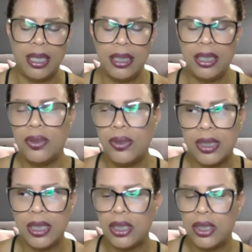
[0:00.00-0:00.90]
And then you
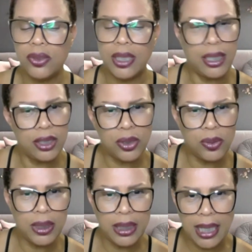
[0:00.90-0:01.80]
sent your kids
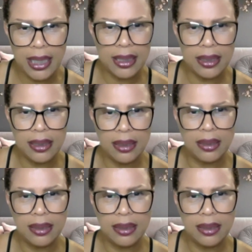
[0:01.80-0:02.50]
to Atlanta.